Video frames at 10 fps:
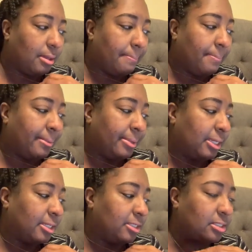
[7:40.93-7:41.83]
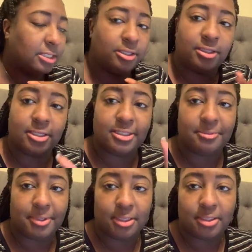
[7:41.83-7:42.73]
My bed still looks a
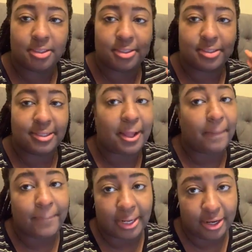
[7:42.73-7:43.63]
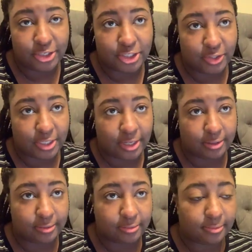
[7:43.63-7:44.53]
mess, but I'll show
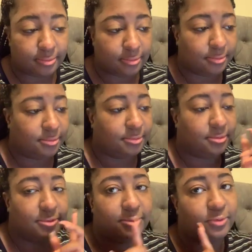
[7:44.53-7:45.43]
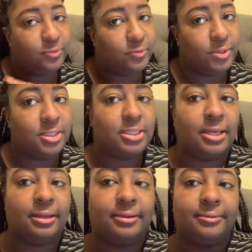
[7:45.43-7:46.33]
y'all. 1
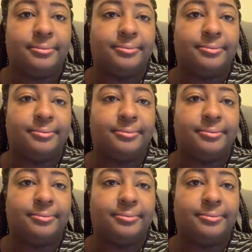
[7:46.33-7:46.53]
second.